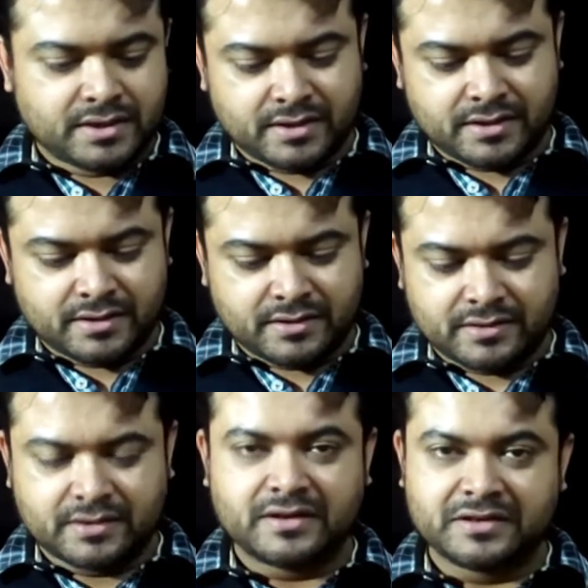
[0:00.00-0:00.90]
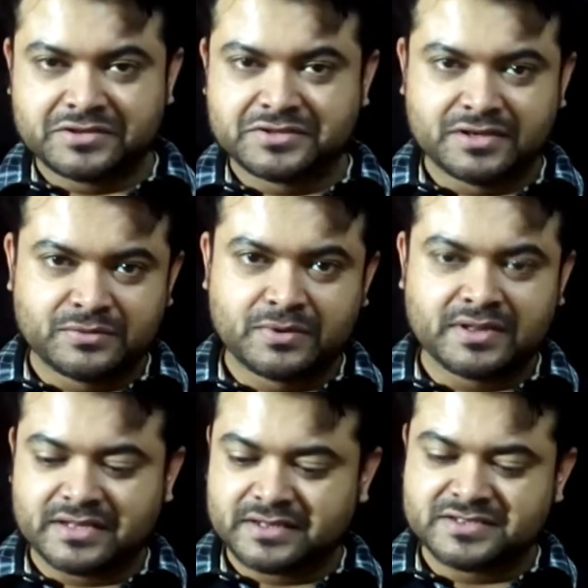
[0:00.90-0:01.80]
I need to tell you one thing,